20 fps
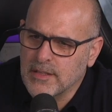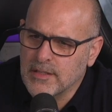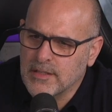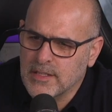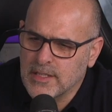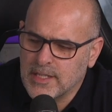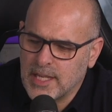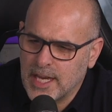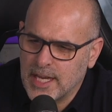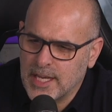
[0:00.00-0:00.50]

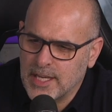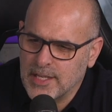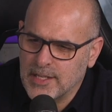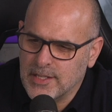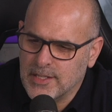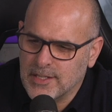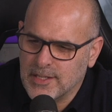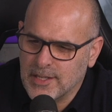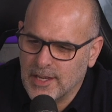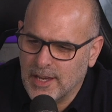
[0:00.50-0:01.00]
today's
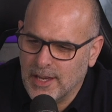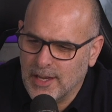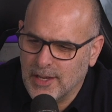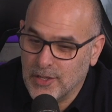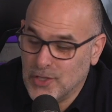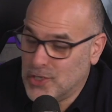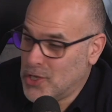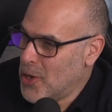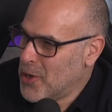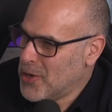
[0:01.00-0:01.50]
uh,
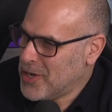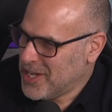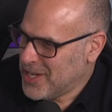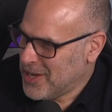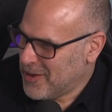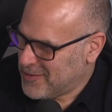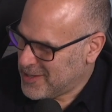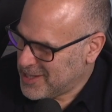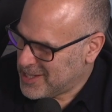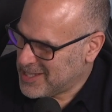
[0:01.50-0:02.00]
journey
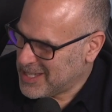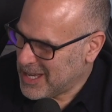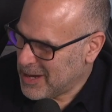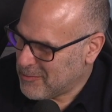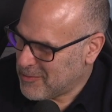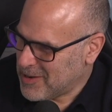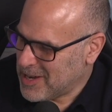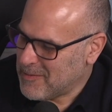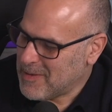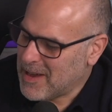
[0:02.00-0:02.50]
of
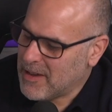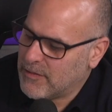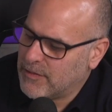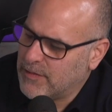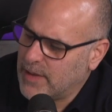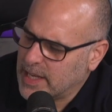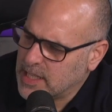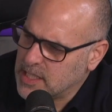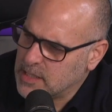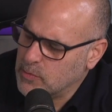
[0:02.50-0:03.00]
discovery about
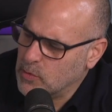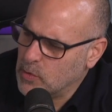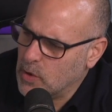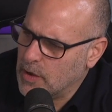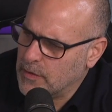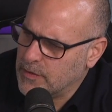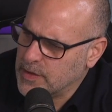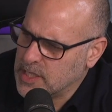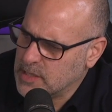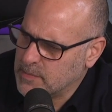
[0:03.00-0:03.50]
flexible
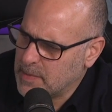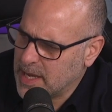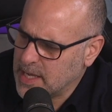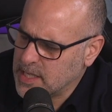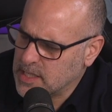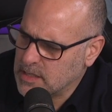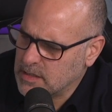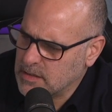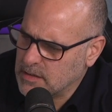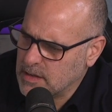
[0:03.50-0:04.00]
office space
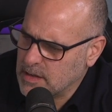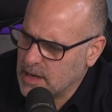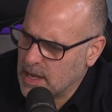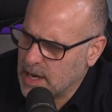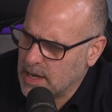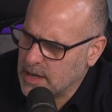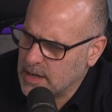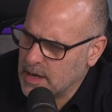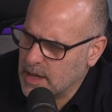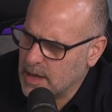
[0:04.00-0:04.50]
and,
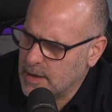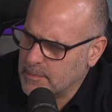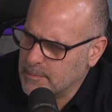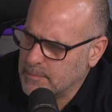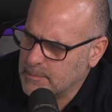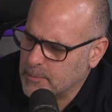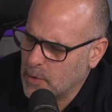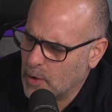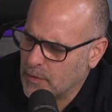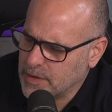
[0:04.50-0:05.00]
and um,
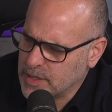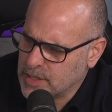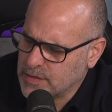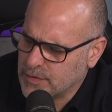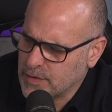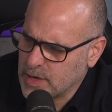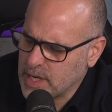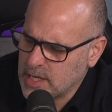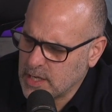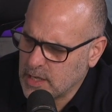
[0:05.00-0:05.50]
office
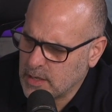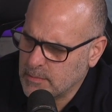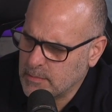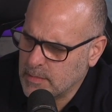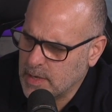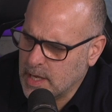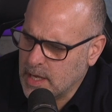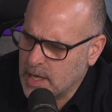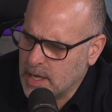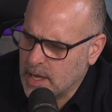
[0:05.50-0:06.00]
freedom,
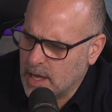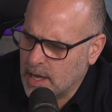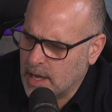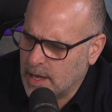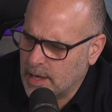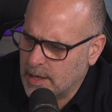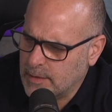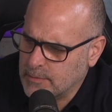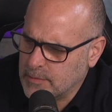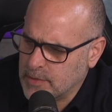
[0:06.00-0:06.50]

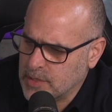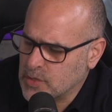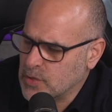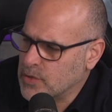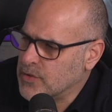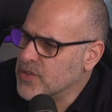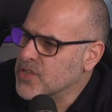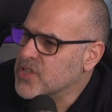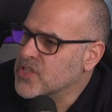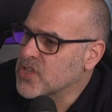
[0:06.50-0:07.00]
um, the sort
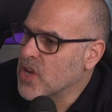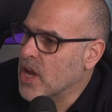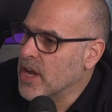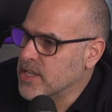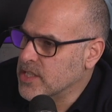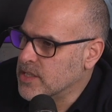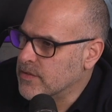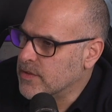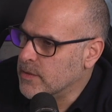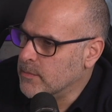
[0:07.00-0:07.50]
of the
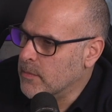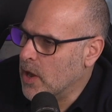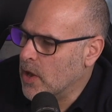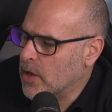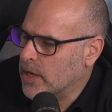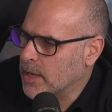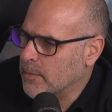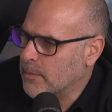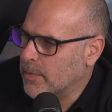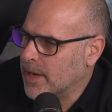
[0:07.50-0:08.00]
size of the
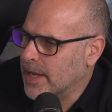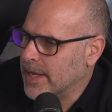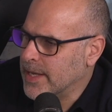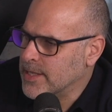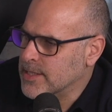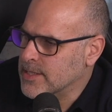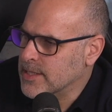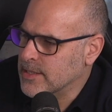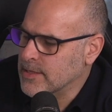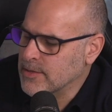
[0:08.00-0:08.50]

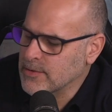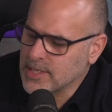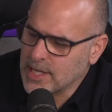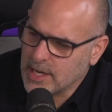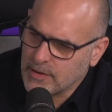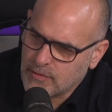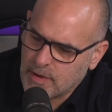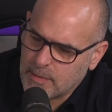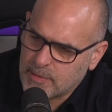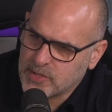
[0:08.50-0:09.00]
marketplace, and you said
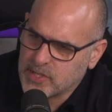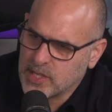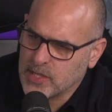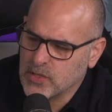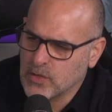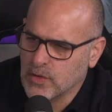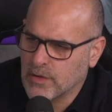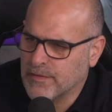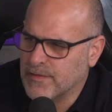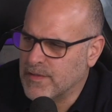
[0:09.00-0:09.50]
it represents
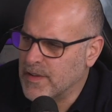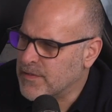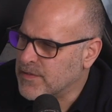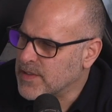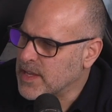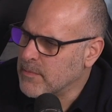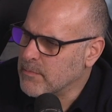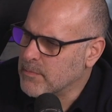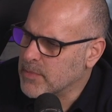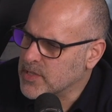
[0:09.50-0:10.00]
sort of
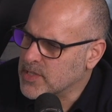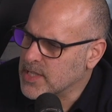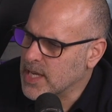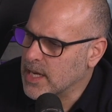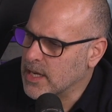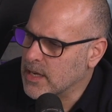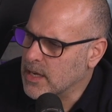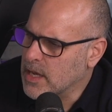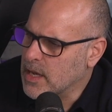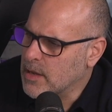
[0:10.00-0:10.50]
fifteen
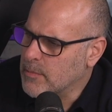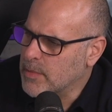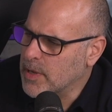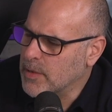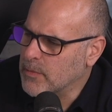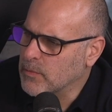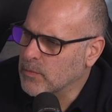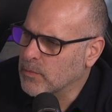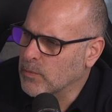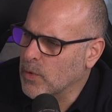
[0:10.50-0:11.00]
percent. But
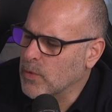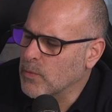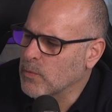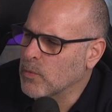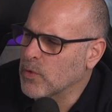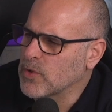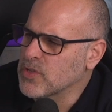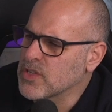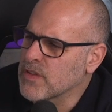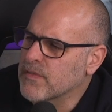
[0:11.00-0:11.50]
what,
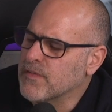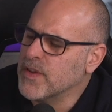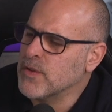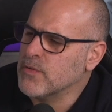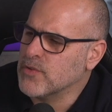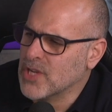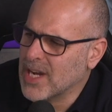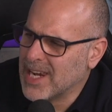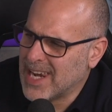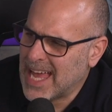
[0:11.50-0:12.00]
what's the
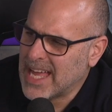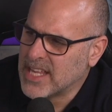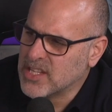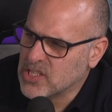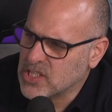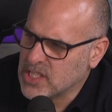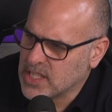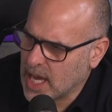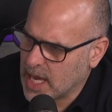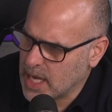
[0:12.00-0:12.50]
future
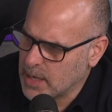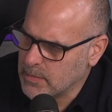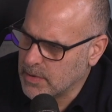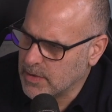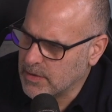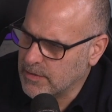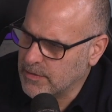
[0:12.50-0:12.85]
landscape